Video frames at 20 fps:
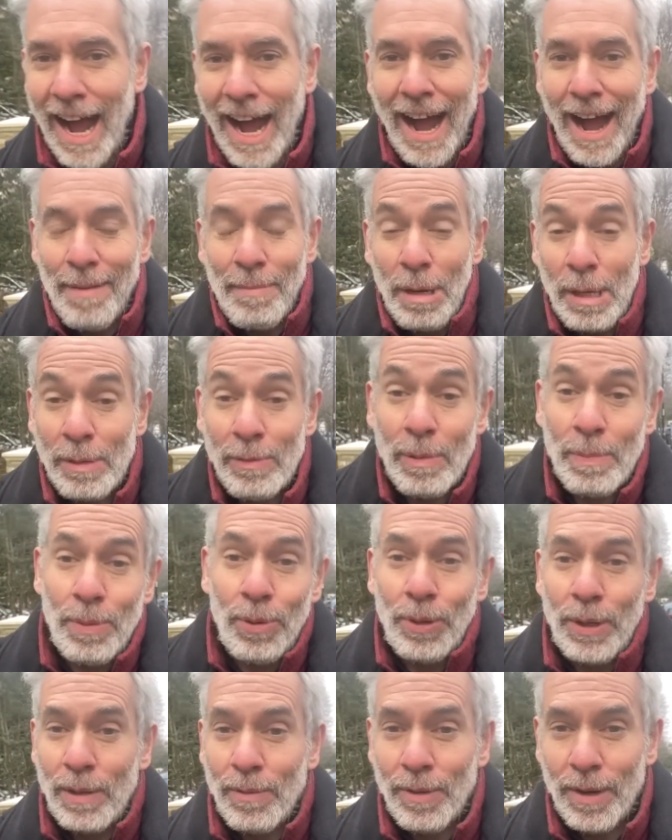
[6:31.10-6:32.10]
I'm only
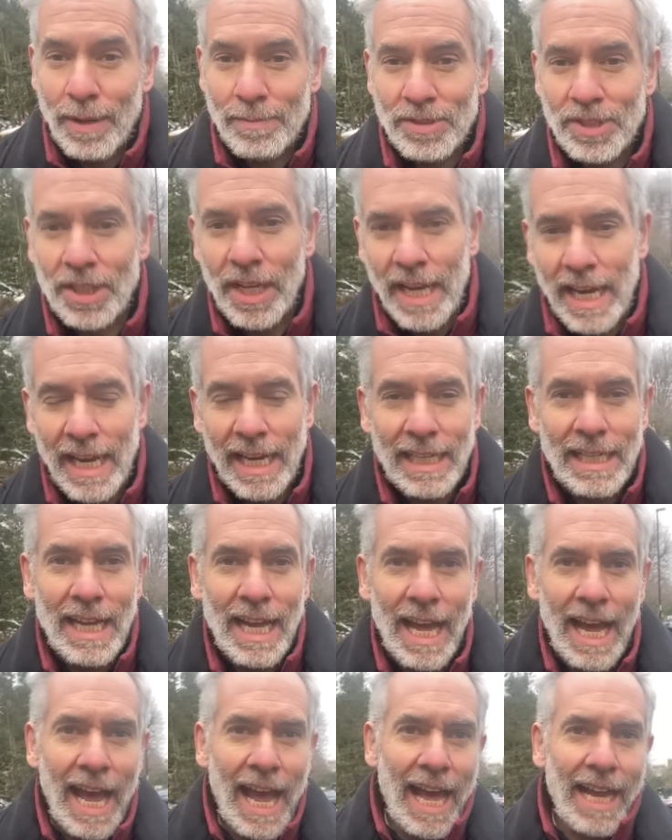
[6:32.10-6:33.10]
reporting on what I'm seeing,
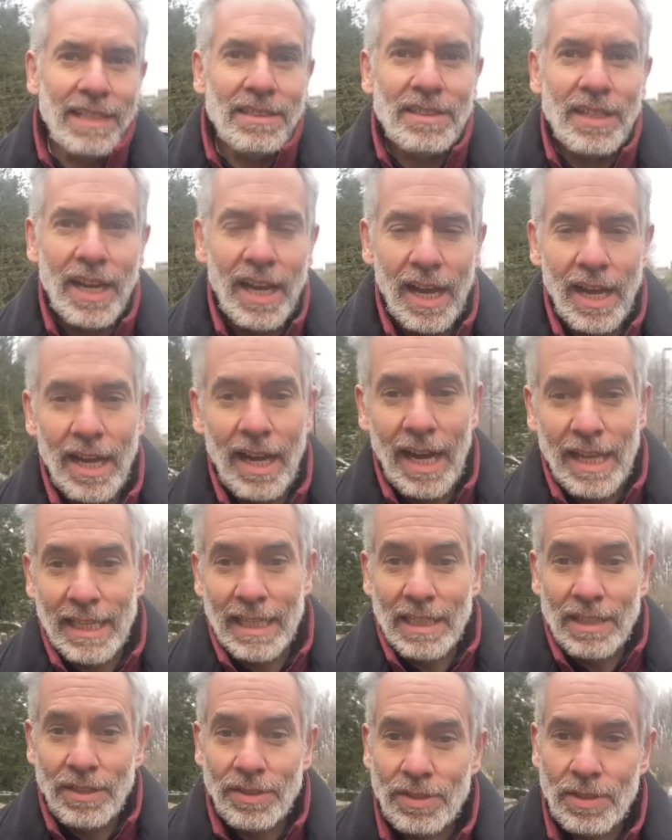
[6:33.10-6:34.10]
and I
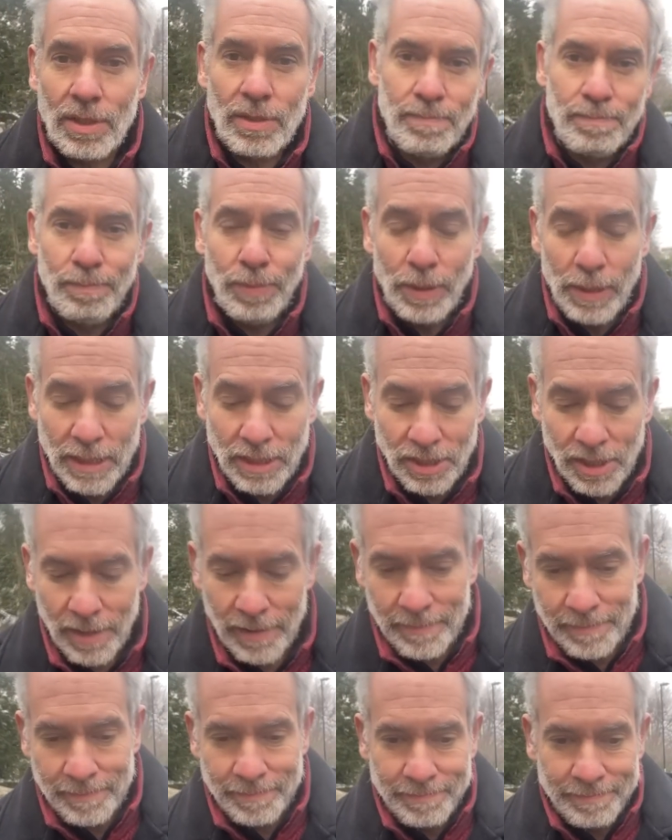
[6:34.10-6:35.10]
think it looks bullish.
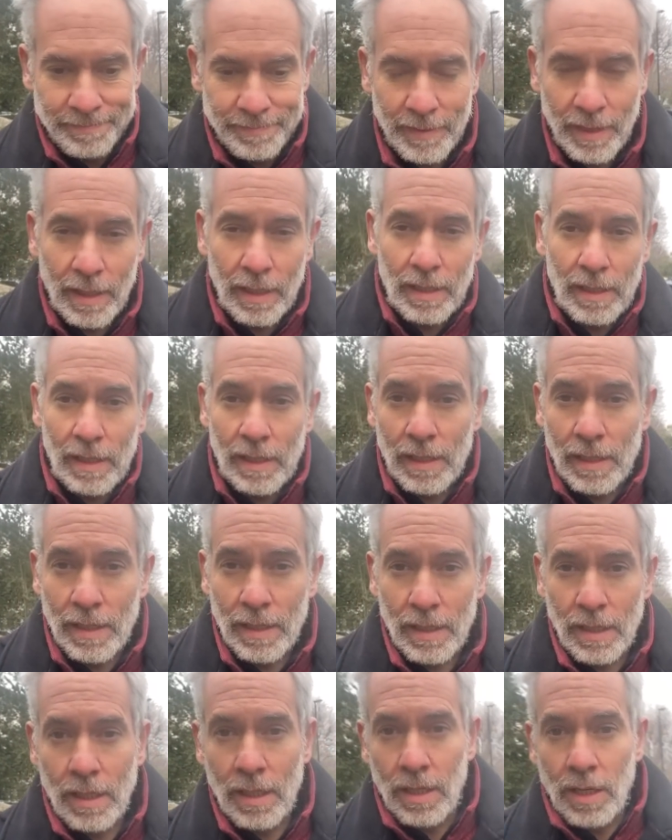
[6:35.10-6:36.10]

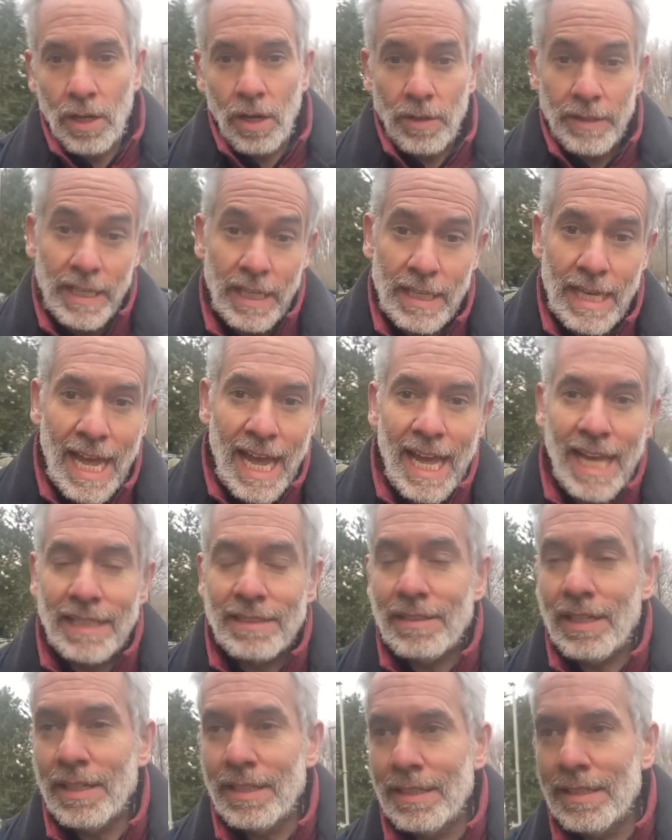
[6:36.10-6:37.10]
On the other
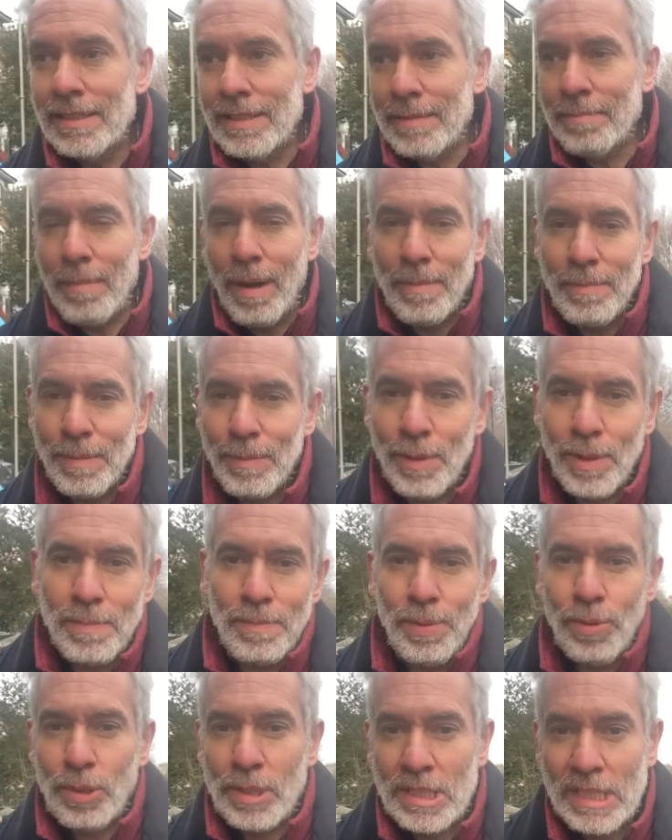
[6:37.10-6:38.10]
hand, it might be worth
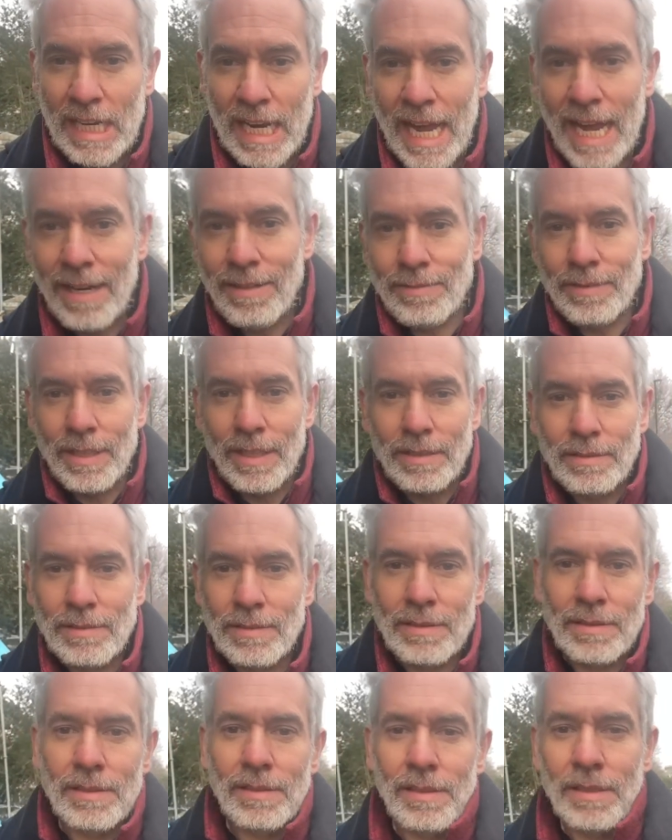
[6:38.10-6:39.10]
pointing out that
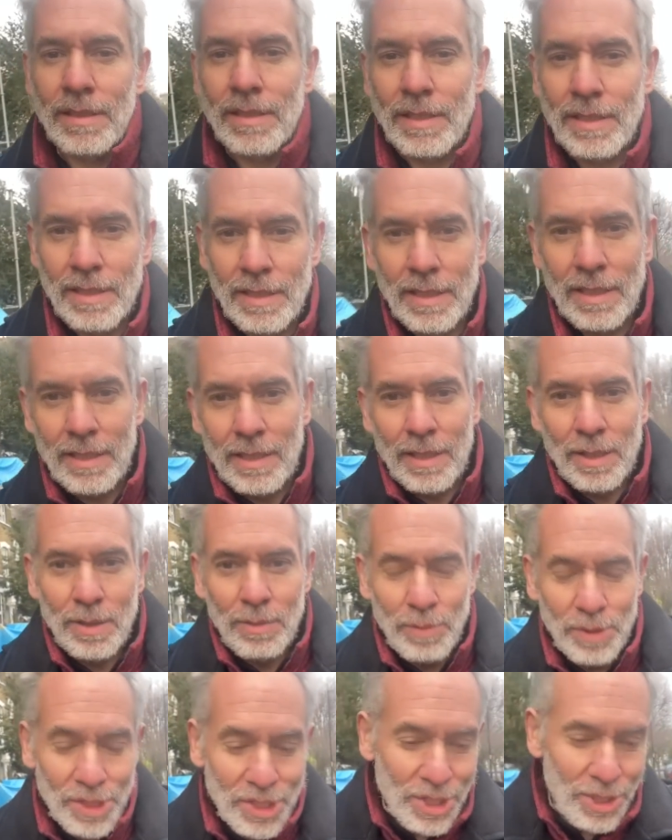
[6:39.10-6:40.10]

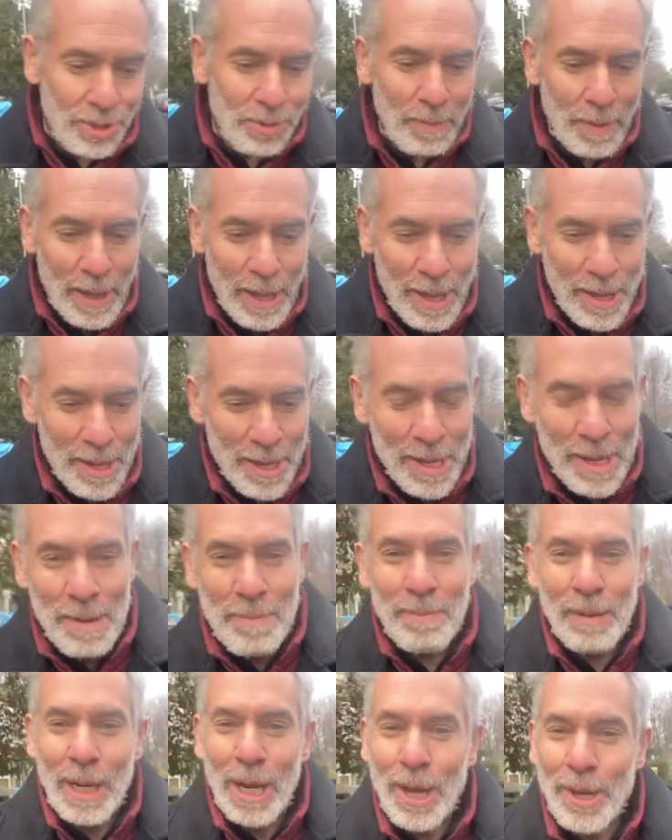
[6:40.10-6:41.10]
we're still
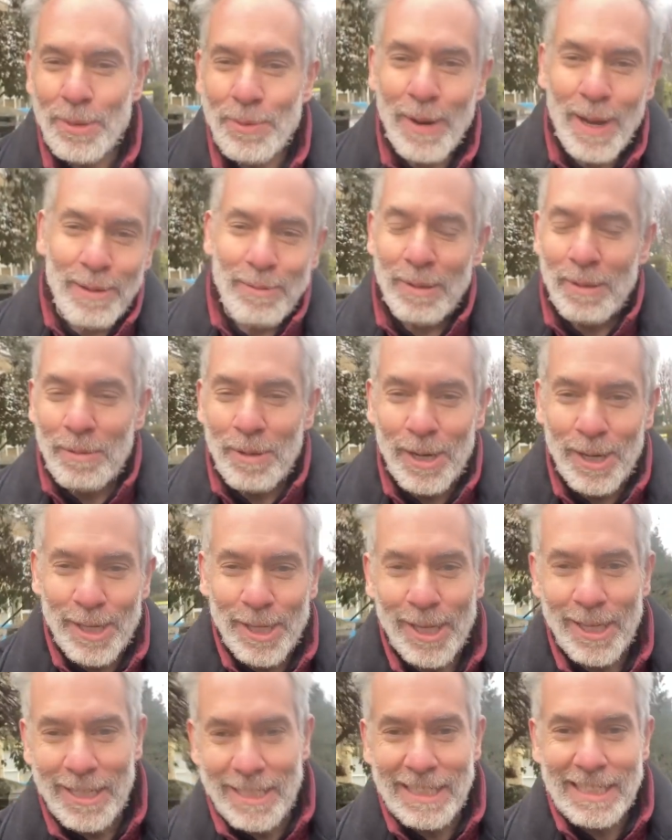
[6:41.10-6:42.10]
below where we were in
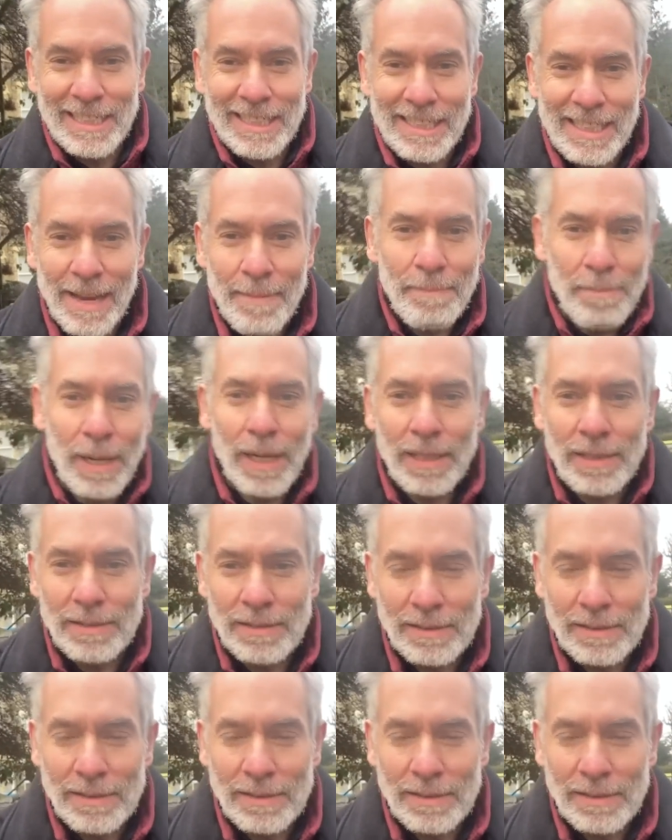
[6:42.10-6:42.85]
early December,